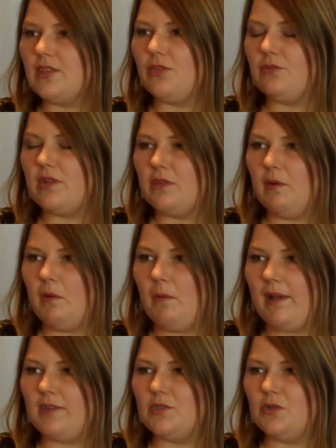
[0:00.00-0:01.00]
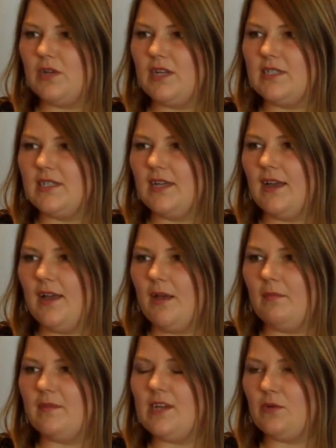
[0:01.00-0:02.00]
at 33 Quebec Street,
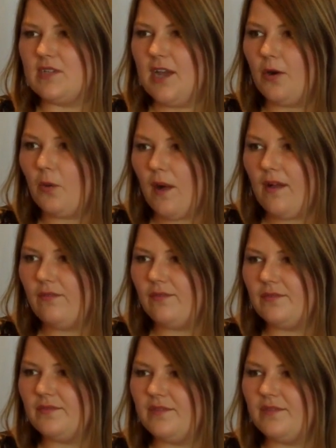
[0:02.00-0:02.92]
downtown Guelph.